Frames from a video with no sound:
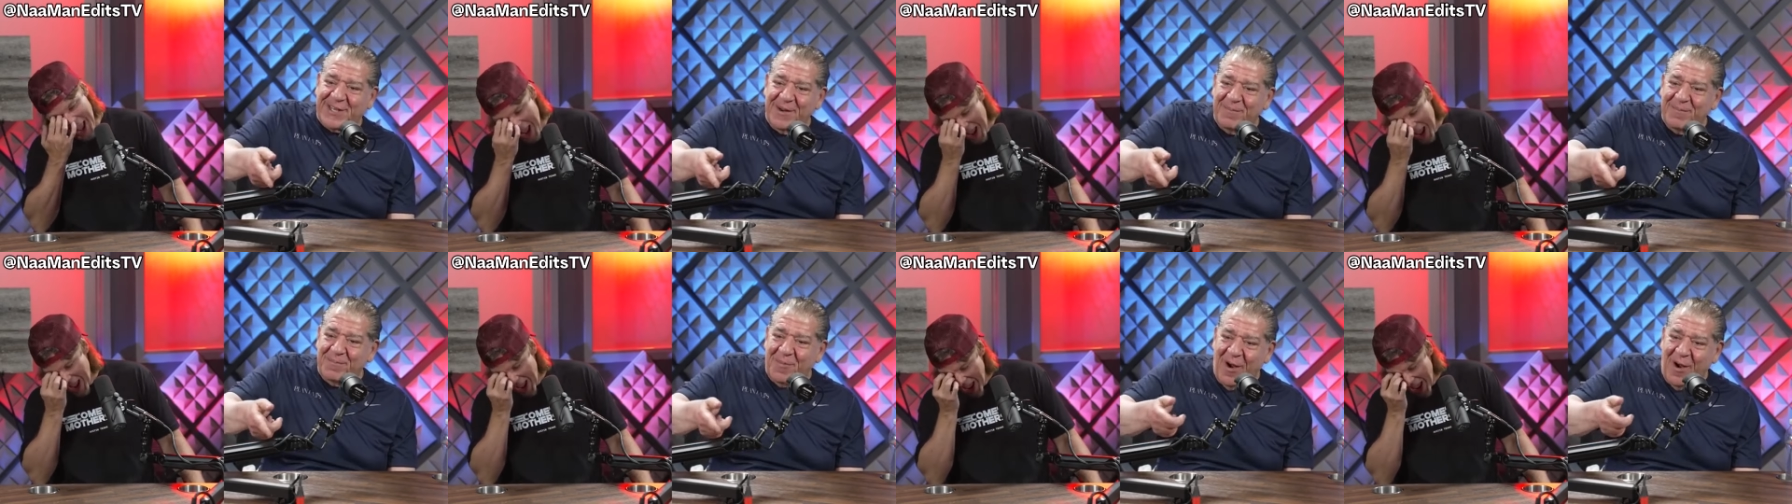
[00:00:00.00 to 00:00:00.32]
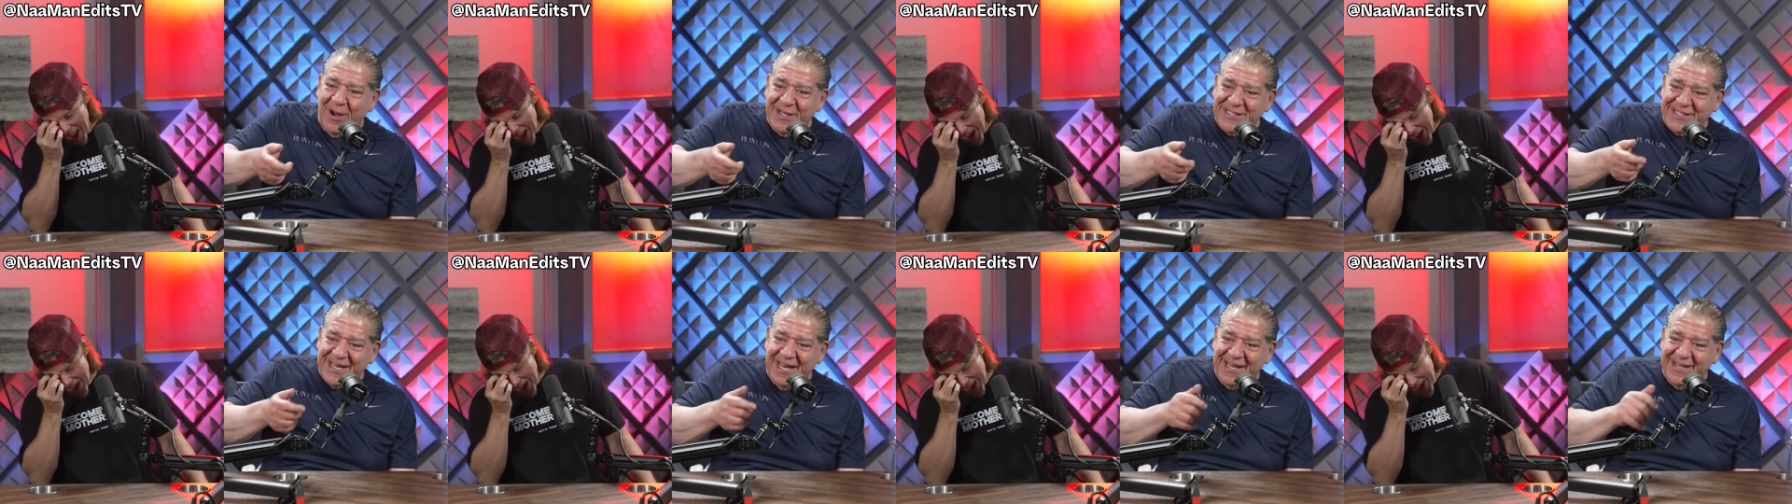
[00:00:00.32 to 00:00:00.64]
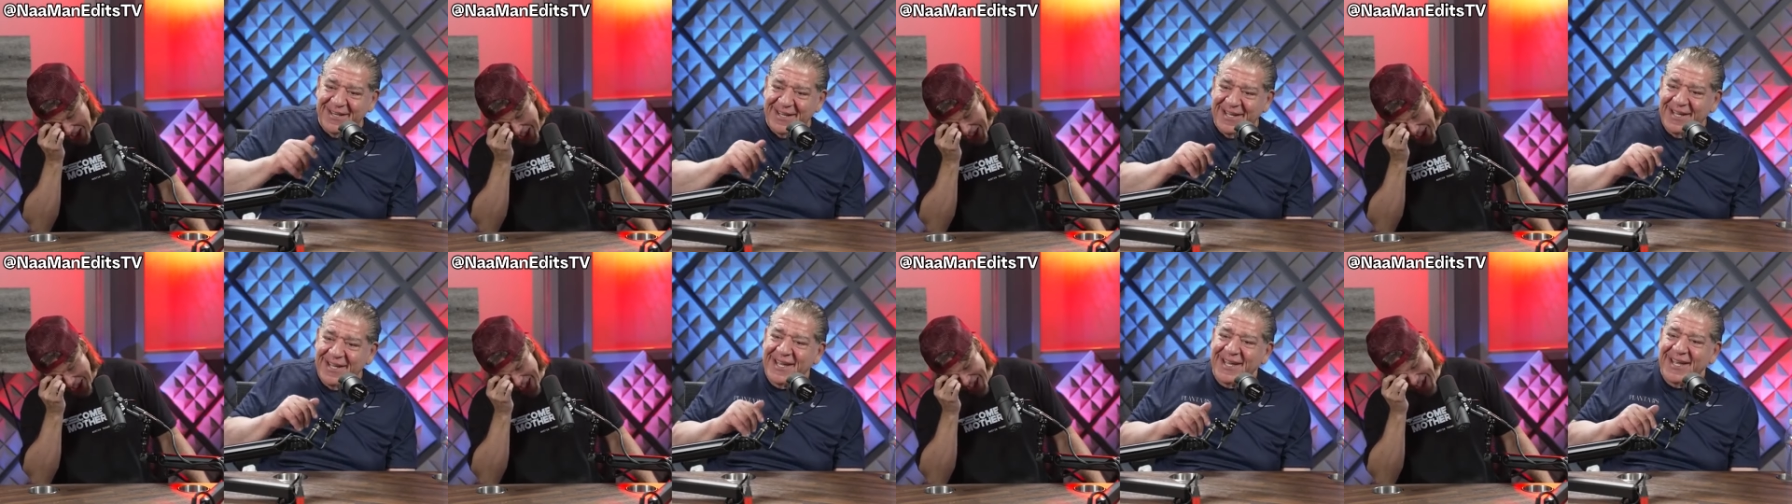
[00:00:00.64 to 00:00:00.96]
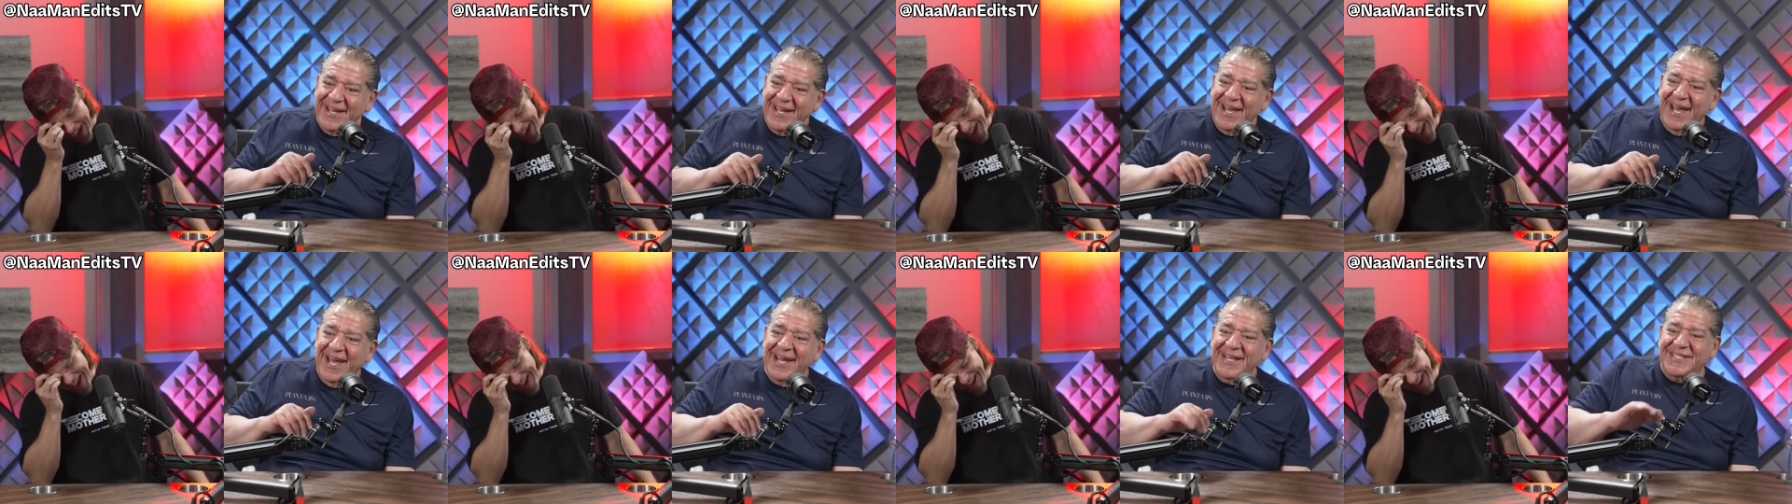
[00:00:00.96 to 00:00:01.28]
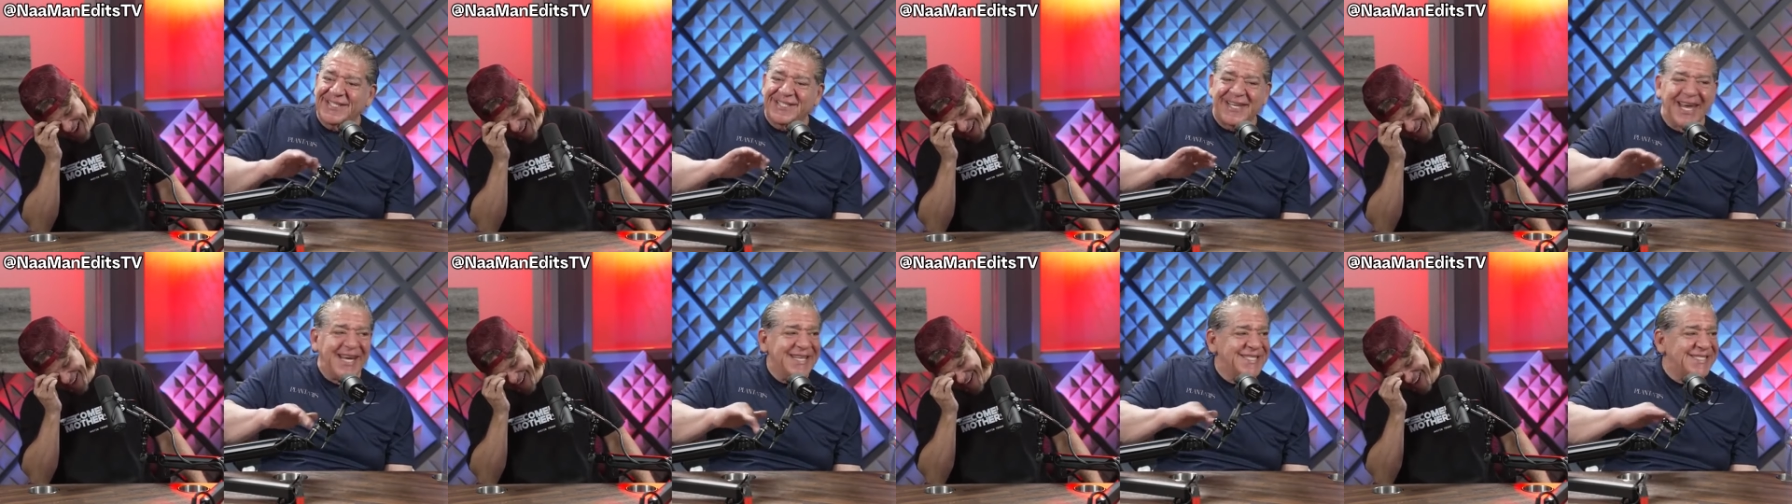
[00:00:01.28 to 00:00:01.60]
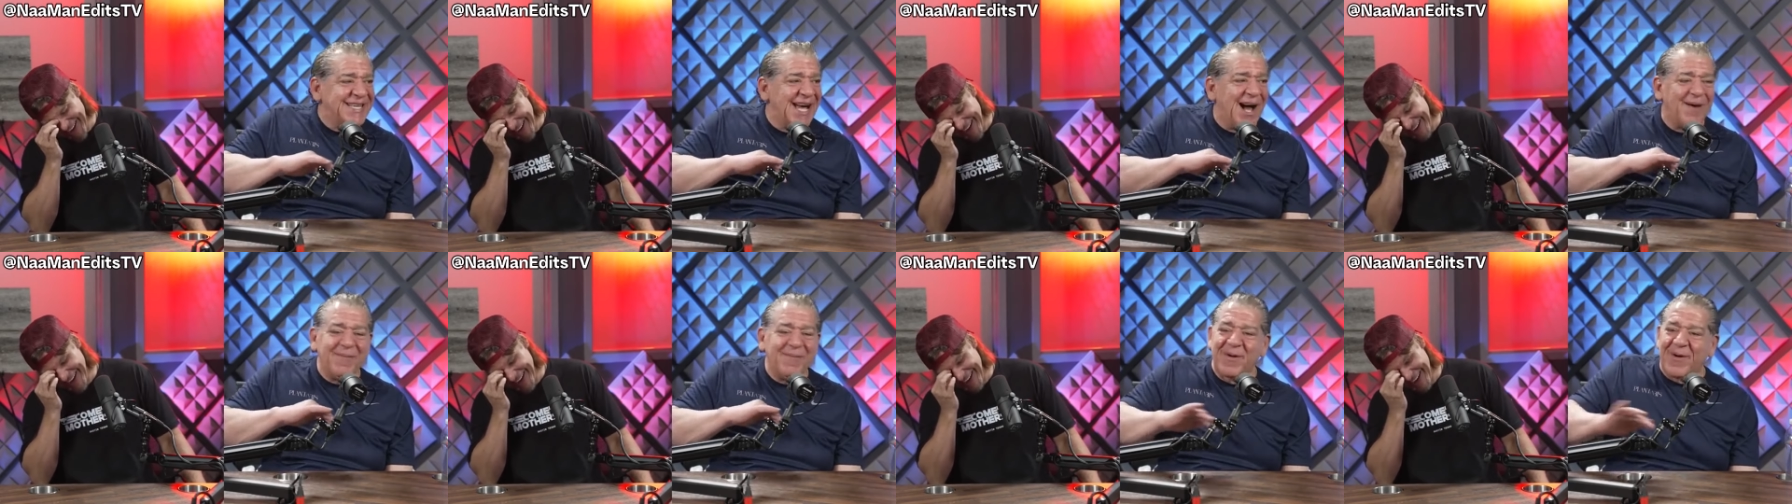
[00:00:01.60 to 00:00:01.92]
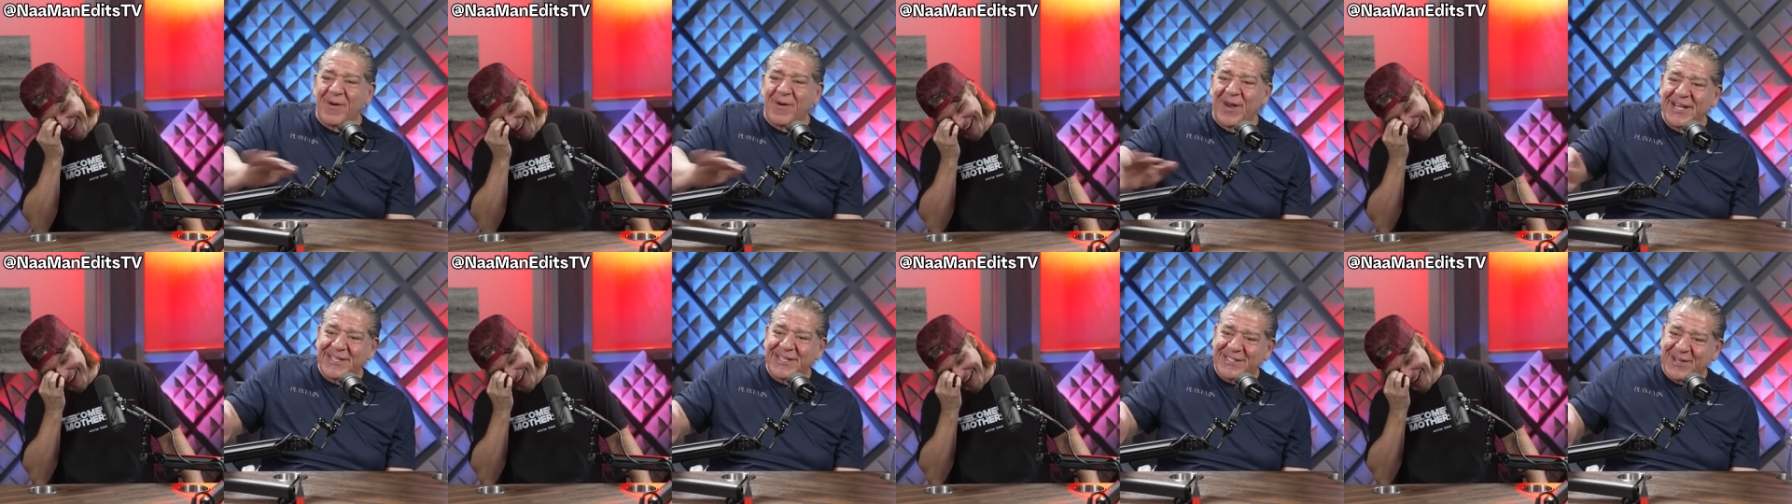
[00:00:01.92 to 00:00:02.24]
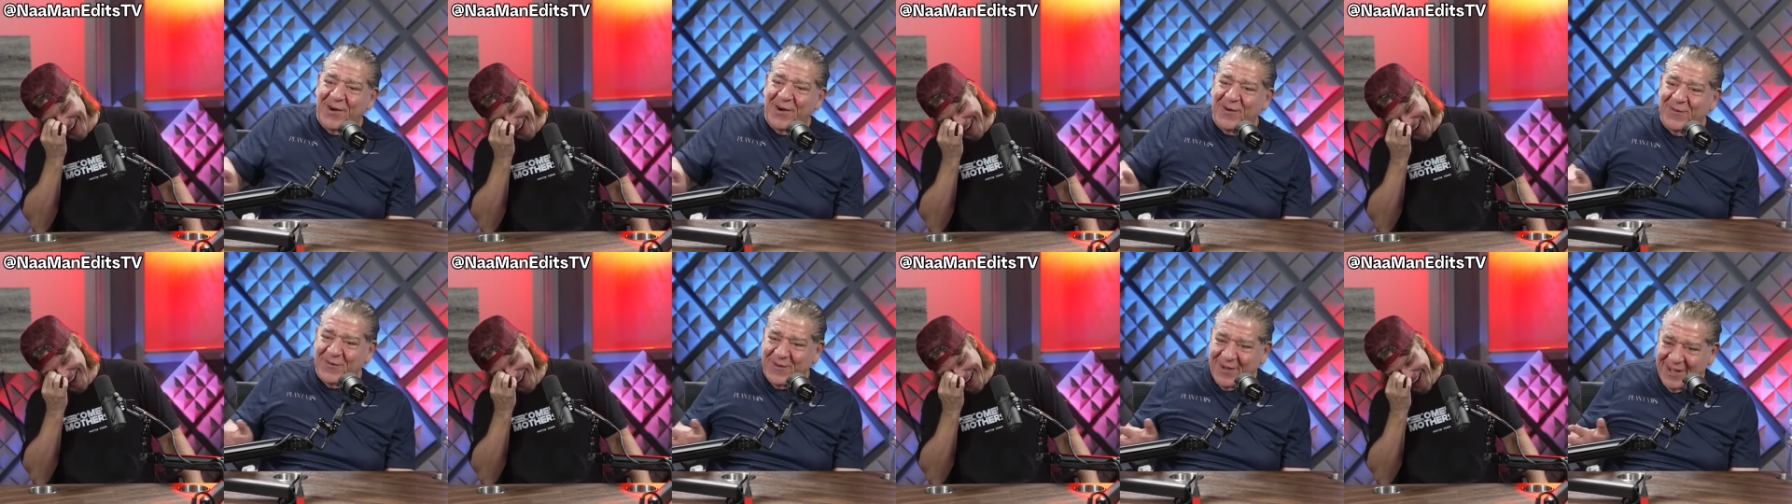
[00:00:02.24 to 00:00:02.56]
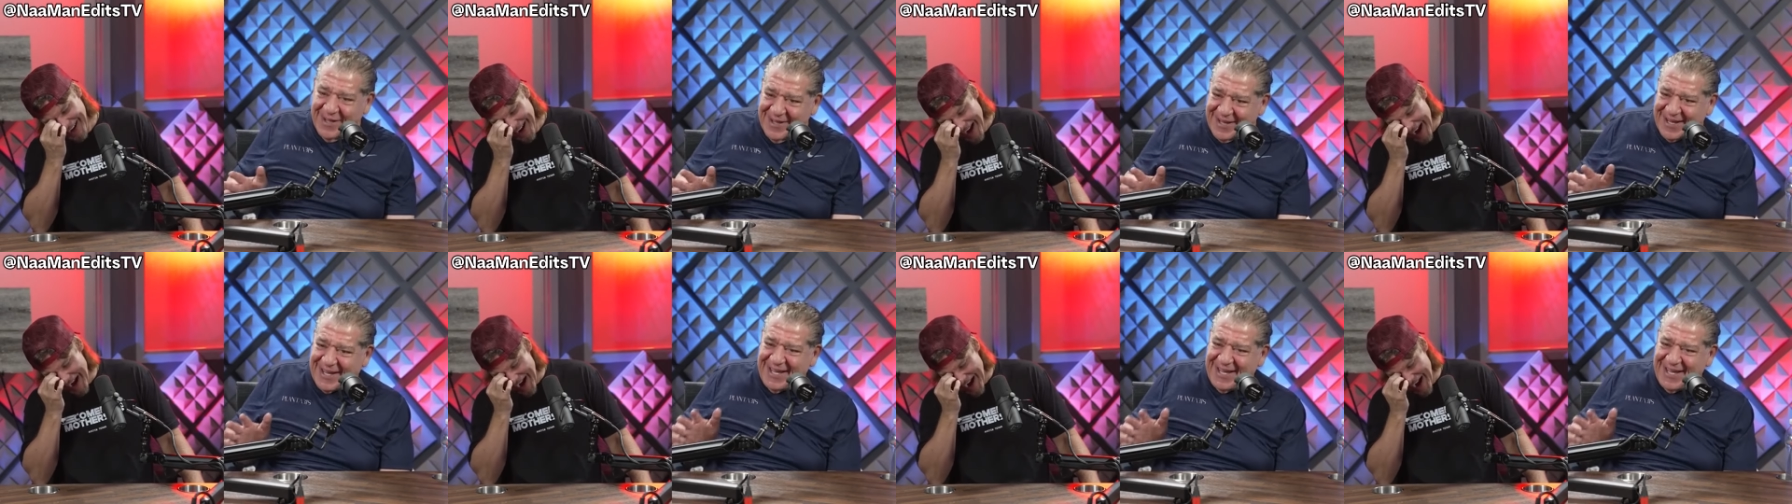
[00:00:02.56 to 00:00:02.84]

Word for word: to the bartender and say, Tell me when it's over.